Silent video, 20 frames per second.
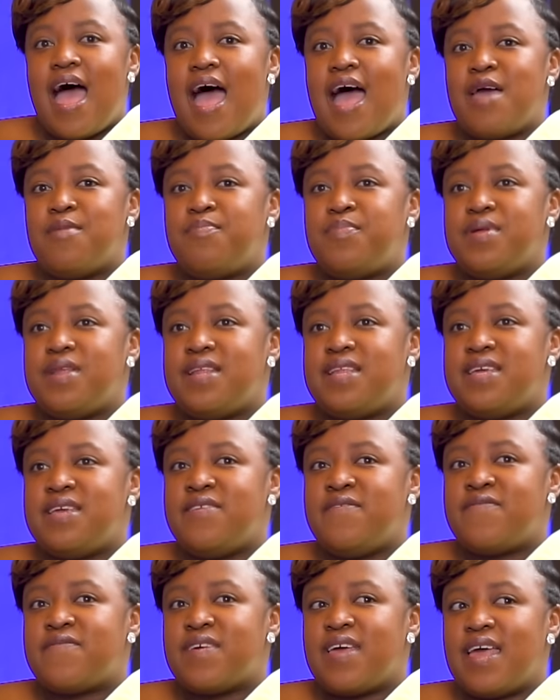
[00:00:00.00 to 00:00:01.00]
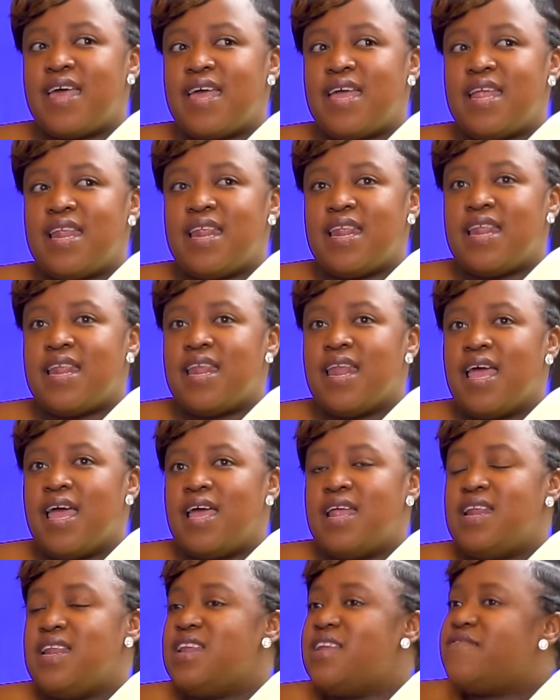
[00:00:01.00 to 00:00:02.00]
I believe in
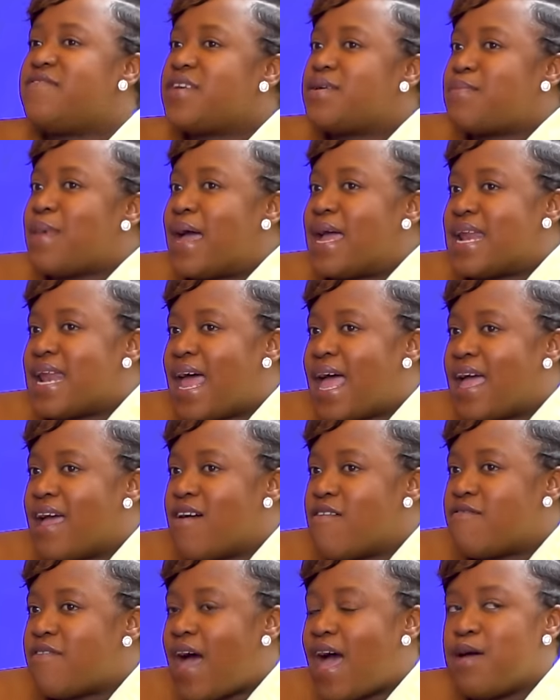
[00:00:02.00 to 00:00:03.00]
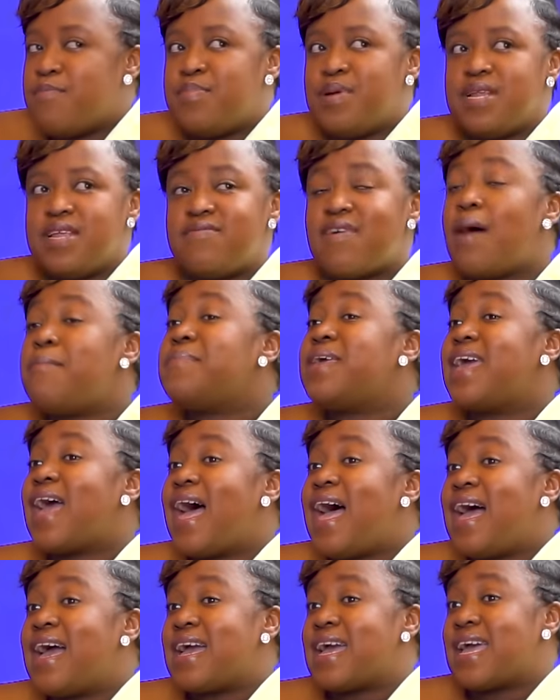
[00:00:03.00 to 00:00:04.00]
living my life. I believe I'm
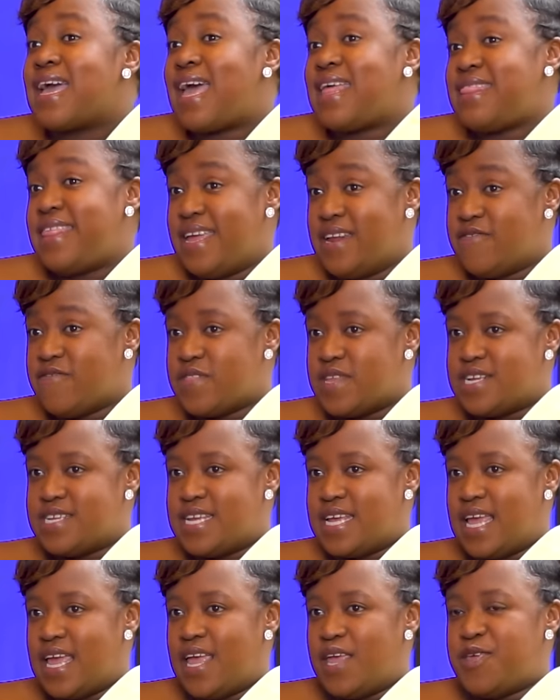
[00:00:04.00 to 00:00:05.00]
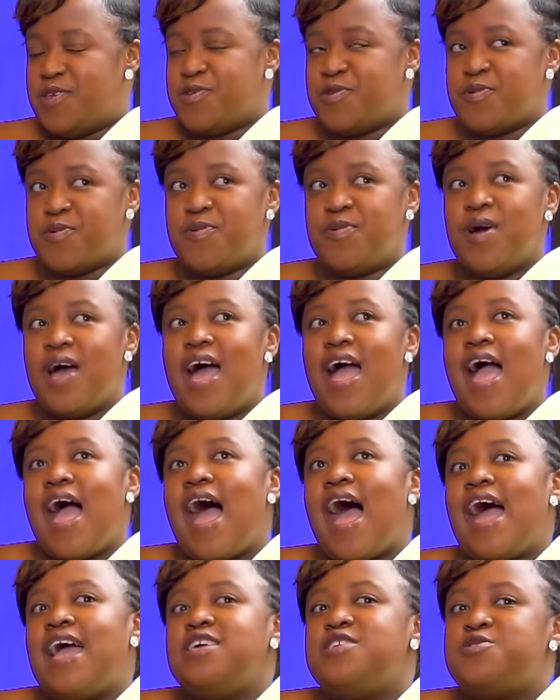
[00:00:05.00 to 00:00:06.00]
young at the end of the day. You know,
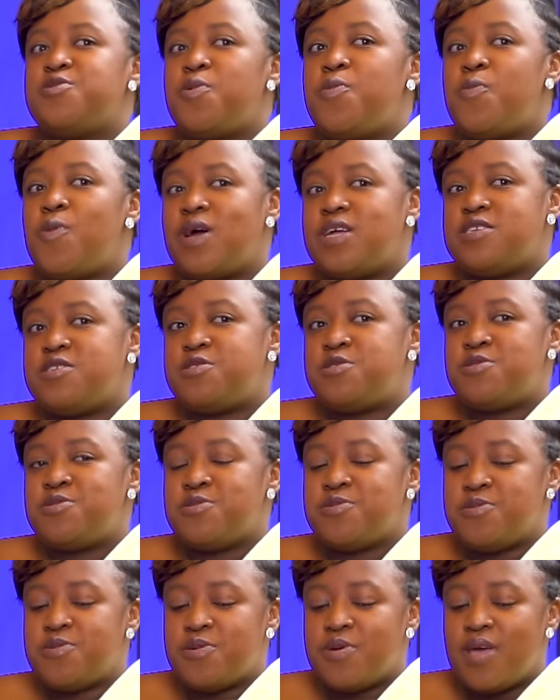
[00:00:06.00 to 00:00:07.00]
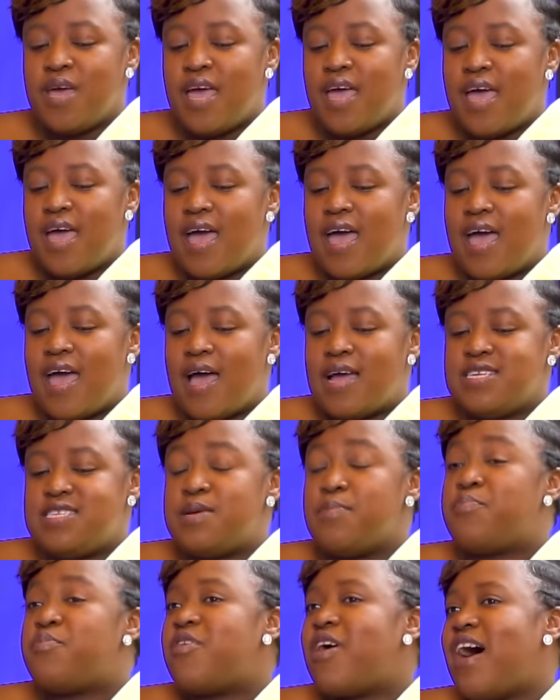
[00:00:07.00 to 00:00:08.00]
I don't want to
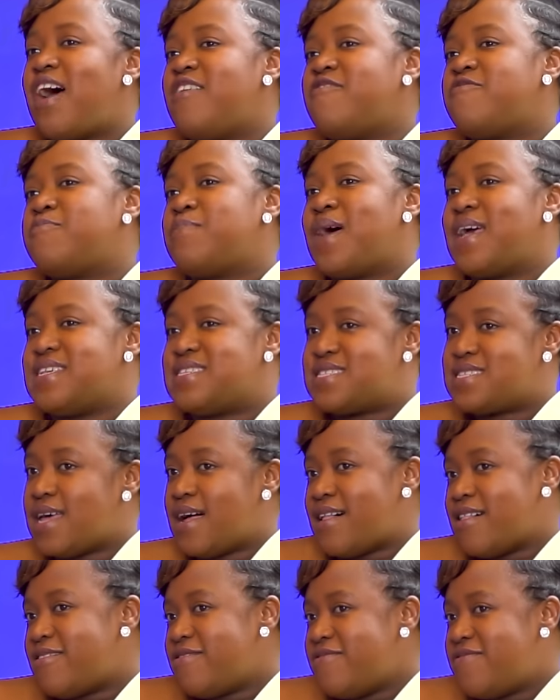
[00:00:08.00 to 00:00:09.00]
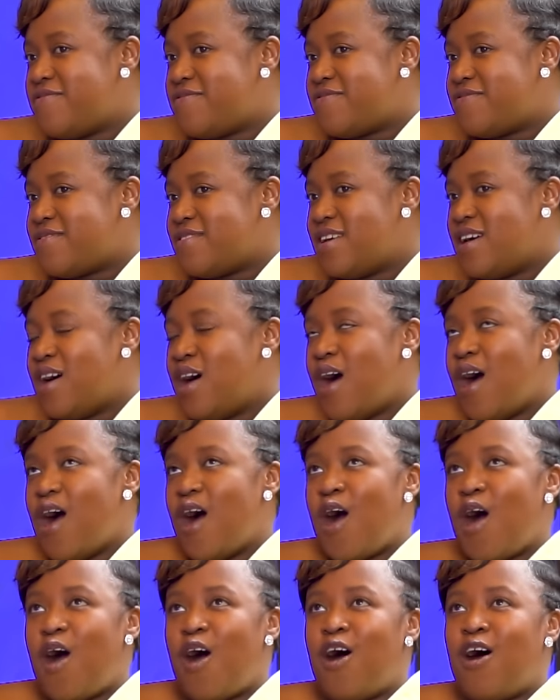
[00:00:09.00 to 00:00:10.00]
deprive myself
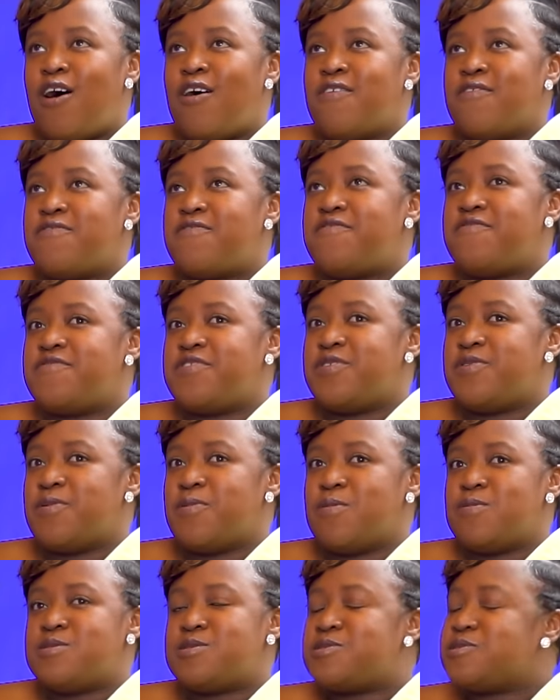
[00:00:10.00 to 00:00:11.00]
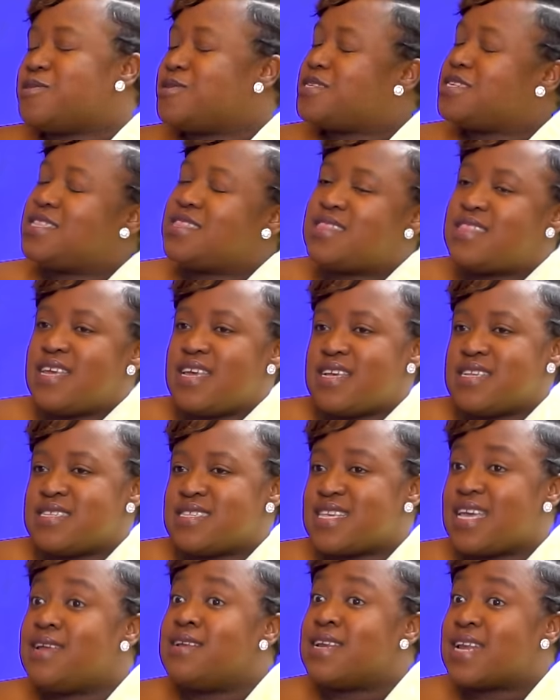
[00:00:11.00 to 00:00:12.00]
of, you know, certain
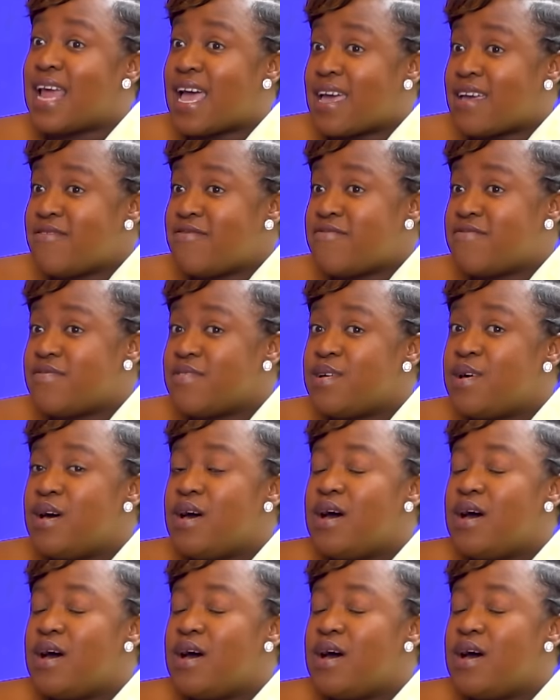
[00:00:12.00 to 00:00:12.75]
things in life